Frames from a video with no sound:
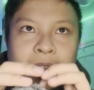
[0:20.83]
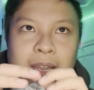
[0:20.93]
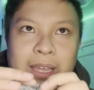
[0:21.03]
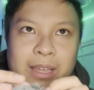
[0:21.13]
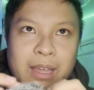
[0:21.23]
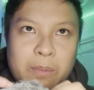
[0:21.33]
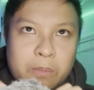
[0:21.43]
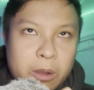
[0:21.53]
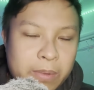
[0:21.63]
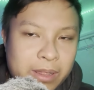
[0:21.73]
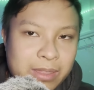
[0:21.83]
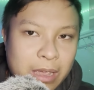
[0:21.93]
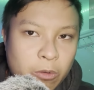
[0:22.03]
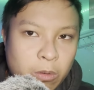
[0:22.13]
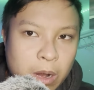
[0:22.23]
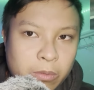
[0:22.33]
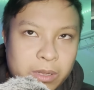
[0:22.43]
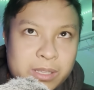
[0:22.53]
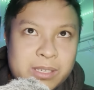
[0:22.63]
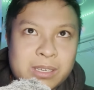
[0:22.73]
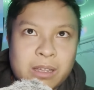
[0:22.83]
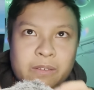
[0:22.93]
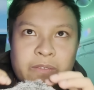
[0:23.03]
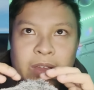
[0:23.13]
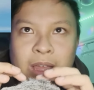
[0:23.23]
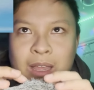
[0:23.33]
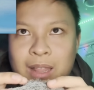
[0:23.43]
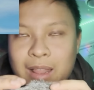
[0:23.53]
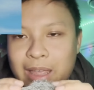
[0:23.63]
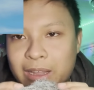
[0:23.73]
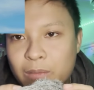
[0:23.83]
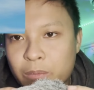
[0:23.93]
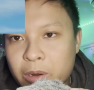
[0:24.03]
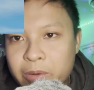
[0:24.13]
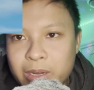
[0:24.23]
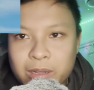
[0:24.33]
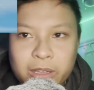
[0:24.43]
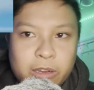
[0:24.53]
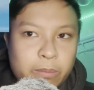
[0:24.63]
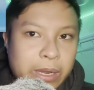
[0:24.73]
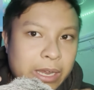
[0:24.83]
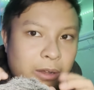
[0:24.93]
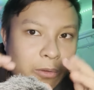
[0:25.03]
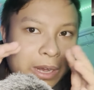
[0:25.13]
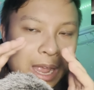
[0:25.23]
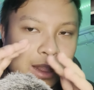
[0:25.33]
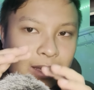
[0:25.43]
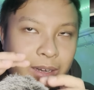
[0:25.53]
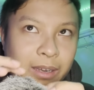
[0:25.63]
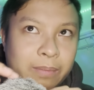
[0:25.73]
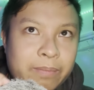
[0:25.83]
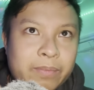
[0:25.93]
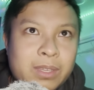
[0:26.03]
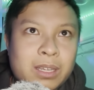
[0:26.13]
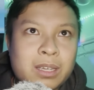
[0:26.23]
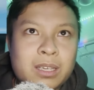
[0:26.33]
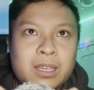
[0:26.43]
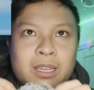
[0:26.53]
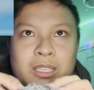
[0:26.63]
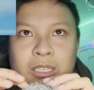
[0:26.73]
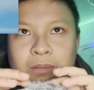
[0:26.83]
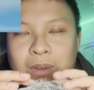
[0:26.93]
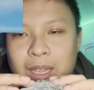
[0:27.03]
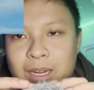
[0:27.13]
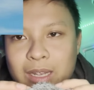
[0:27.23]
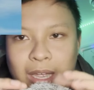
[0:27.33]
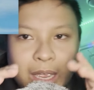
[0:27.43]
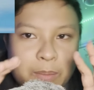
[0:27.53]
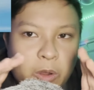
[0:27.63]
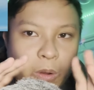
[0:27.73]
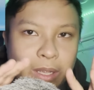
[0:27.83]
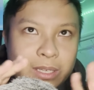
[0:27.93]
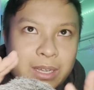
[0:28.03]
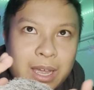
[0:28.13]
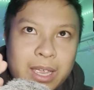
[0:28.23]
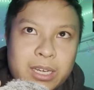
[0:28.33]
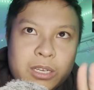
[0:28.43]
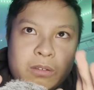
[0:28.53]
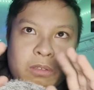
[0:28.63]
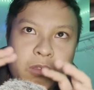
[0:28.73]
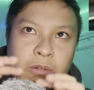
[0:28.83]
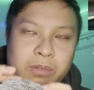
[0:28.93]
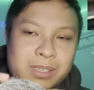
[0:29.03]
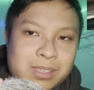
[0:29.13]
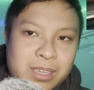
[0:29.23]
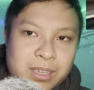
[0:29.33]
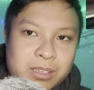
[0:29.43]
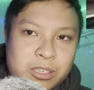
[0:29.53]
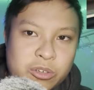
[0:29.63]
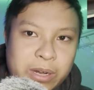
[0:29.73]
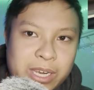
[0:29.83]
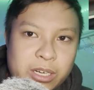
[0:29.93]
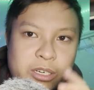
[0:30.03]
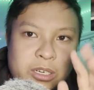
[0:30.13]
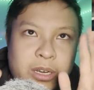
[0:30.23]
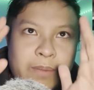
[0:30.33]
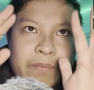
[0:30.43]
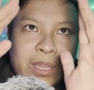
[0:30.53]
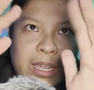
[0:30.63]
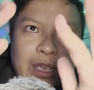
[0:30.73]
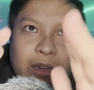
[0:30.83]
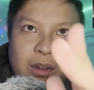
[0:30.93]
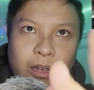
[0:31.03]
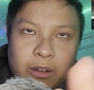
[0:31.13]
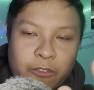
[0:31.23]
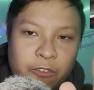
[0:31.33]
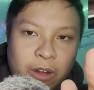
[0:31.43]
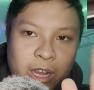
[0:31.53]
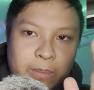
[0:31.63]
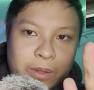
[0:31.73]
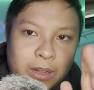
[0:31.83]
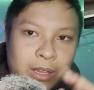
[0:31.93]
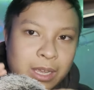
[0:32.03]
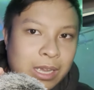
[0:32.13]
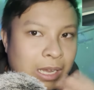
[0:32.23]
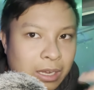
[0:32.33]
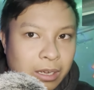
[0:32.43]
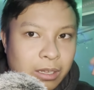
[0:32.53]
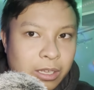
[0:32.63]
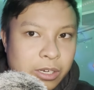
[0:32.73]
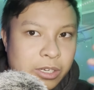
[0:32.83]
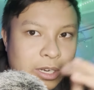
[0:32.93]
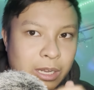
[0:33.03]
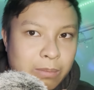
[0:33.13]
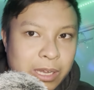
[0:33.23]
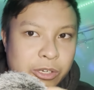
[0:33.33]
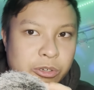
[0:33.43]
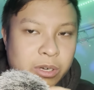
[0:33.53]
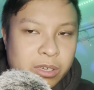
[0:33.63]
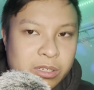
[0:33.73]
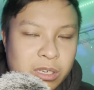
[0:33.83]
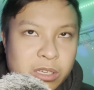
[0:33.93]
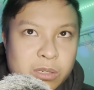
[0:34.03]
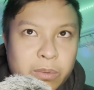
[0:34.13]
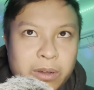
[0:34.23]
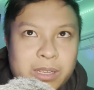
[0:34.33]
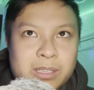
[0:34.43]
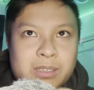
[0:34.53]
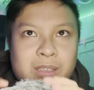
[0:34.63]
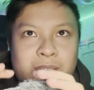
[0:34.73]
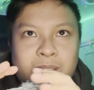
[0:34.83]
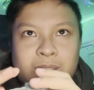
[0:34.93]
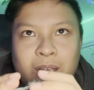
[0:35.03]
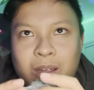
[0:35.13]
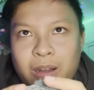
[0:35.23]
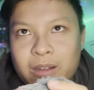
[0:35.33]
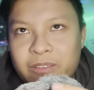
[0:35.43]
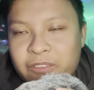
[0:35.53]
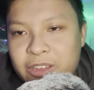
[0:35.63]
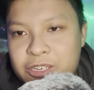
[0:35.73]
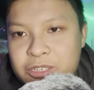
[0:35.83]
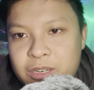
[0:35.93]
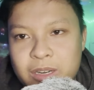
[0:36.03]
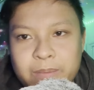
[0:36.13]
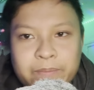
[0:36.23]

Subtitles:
like a moment that rewound itself like a broken loop in reality. Tonight, I'm going to guide you through 6 strange and unforgettable glitch in the Matrix experiences that aren't fiction.